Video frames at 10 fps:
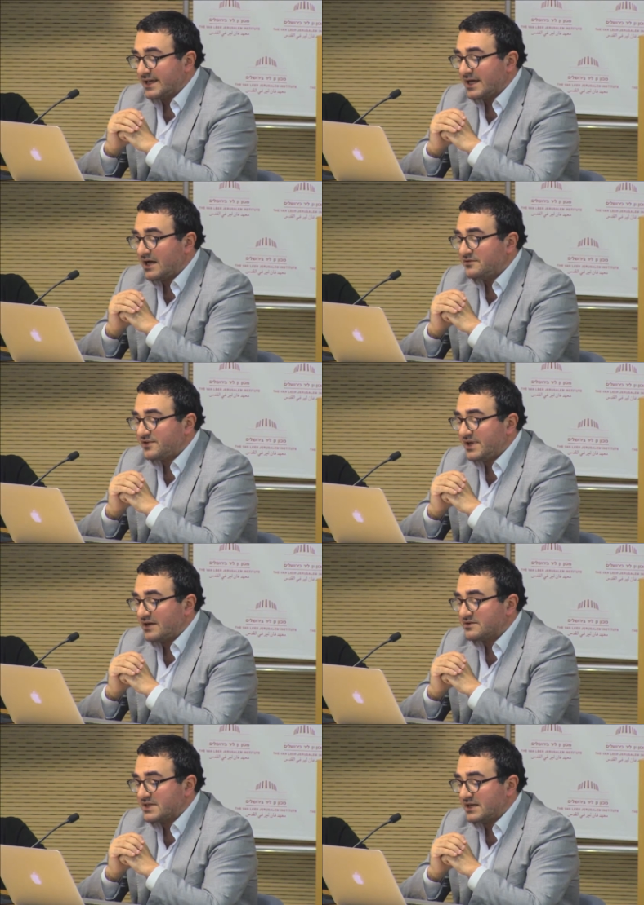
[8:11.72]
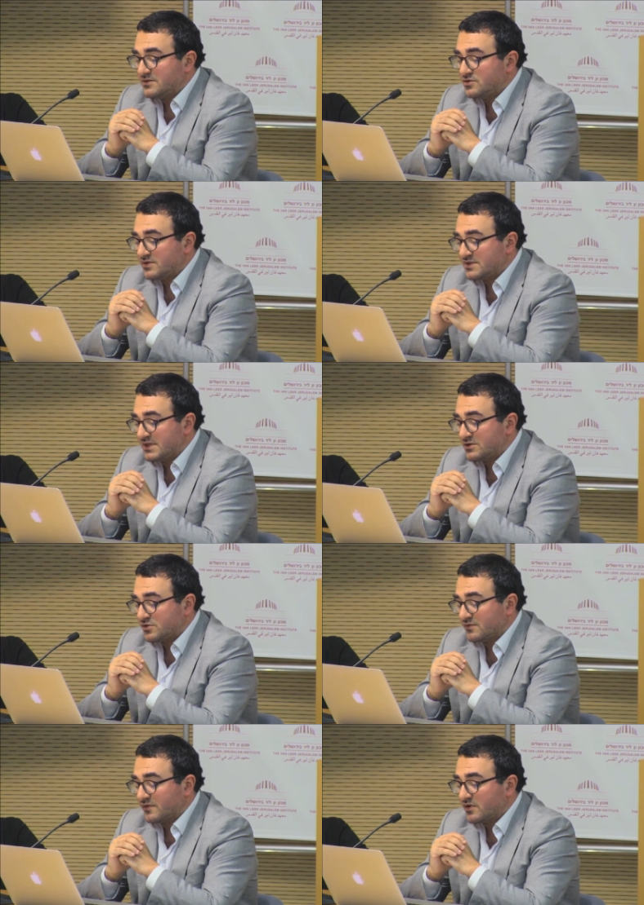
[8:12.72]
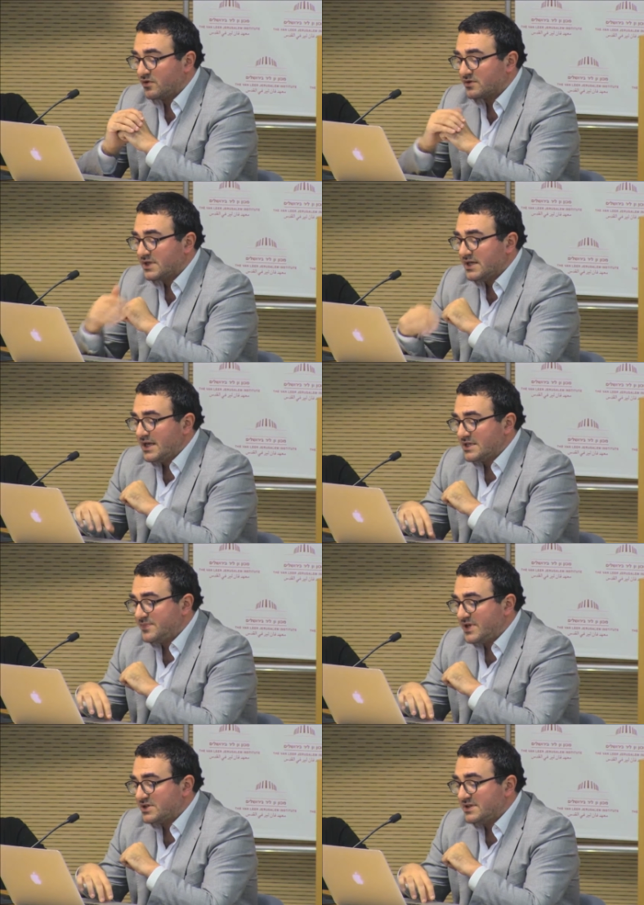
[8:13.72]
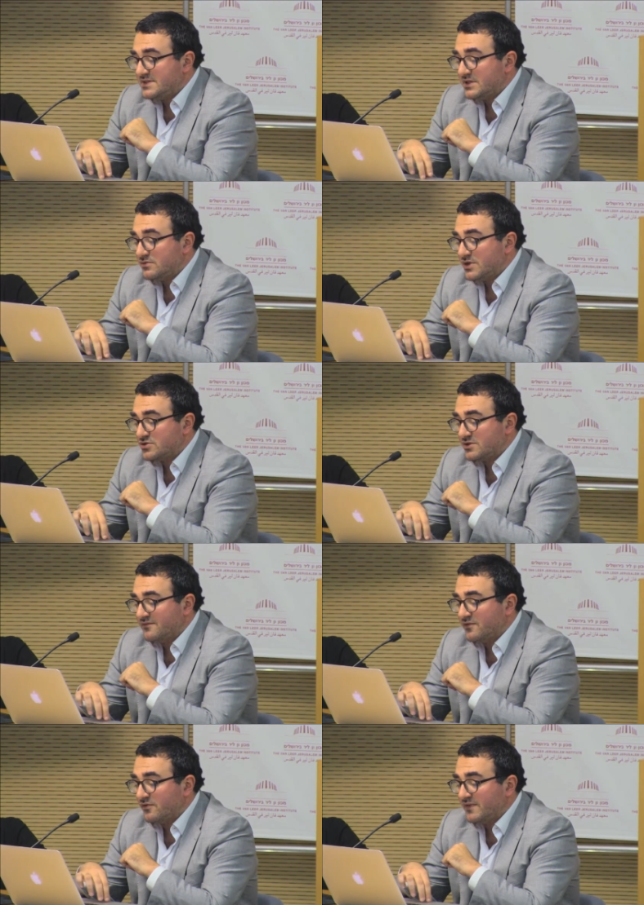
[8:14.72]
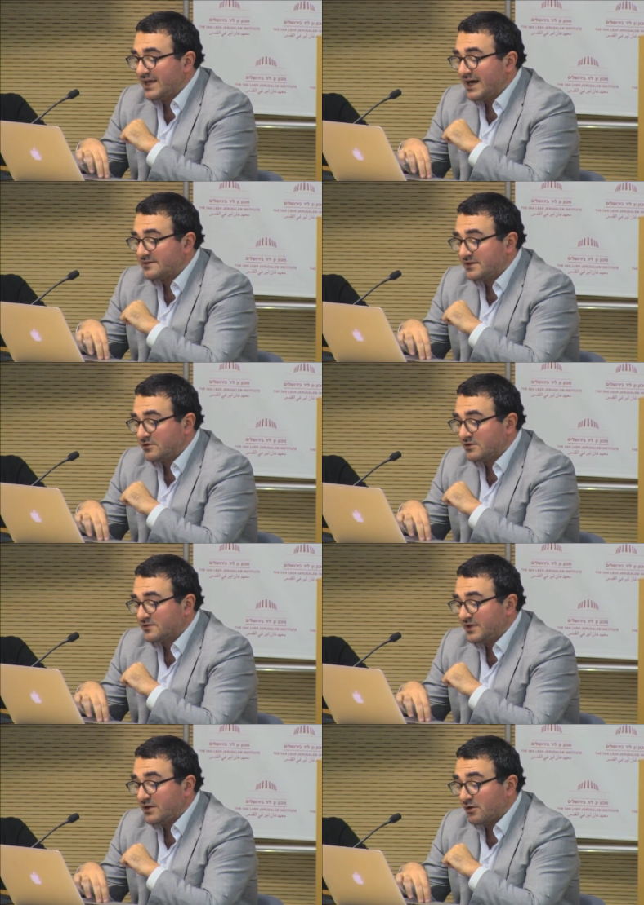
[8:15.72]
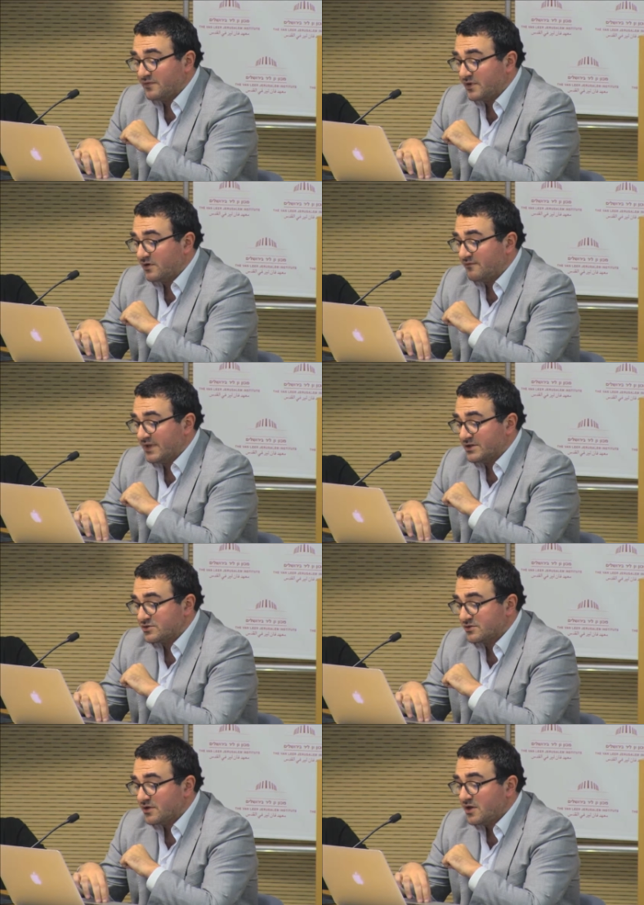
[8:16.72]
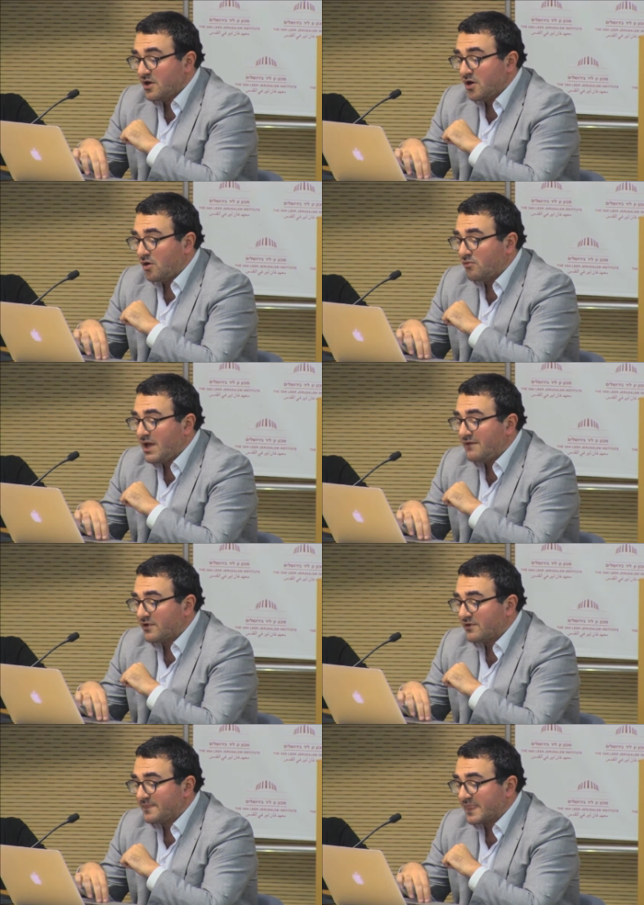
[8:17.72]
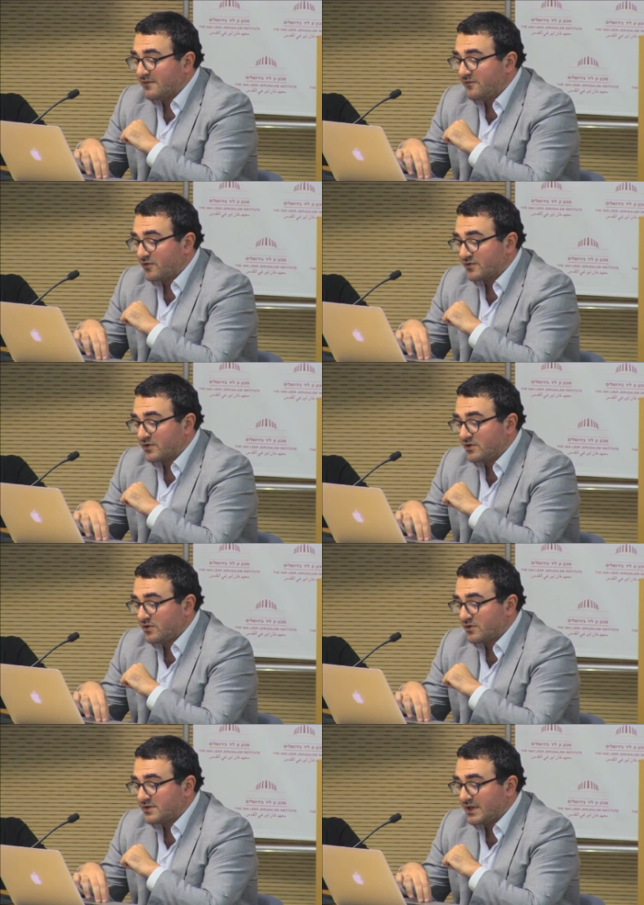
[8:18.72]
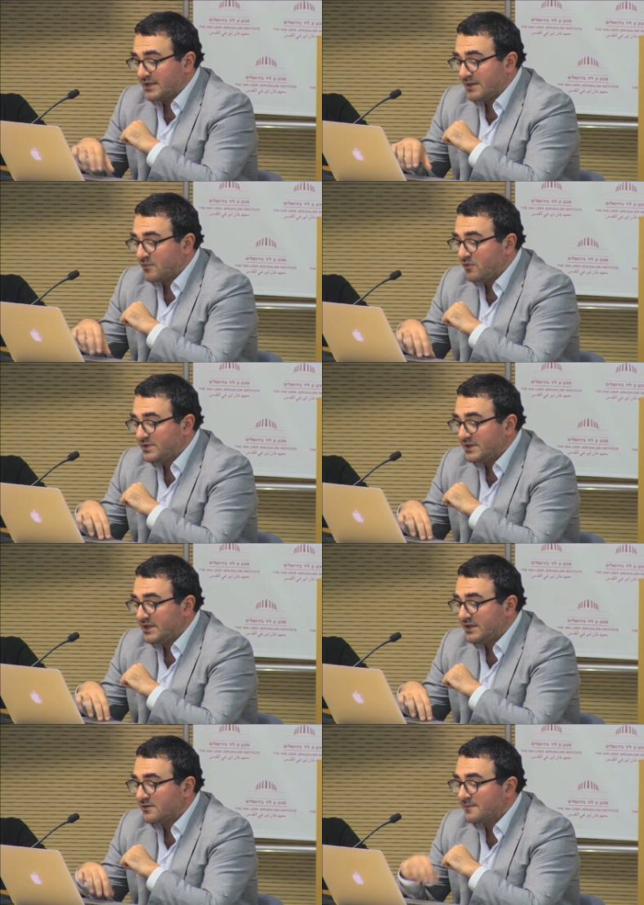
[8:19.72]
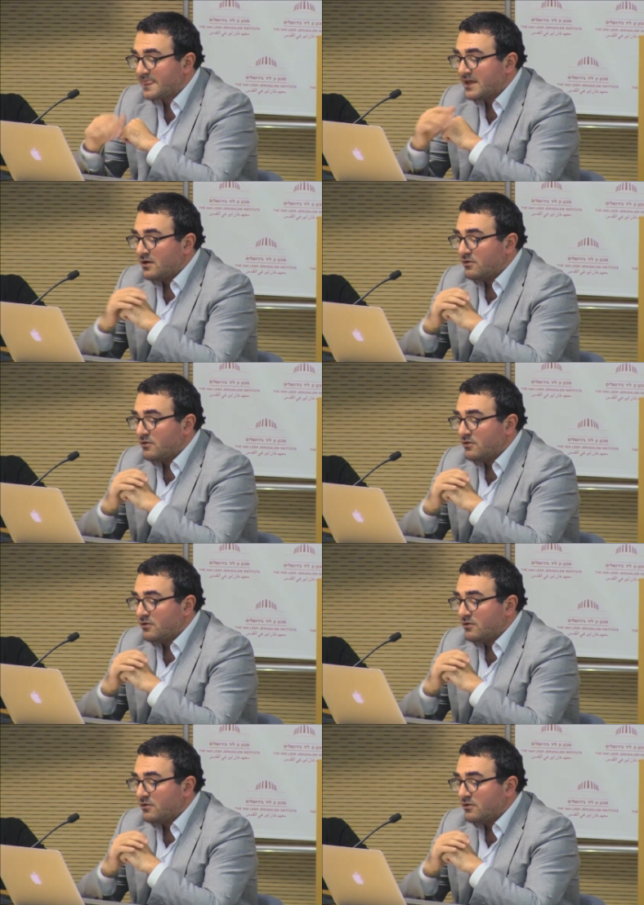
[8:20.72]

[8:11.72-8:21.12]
in a country outside the jurisdiction of the court, especially in situations involving Article 3 of the Convention. However, for the court, and I'm quoting here,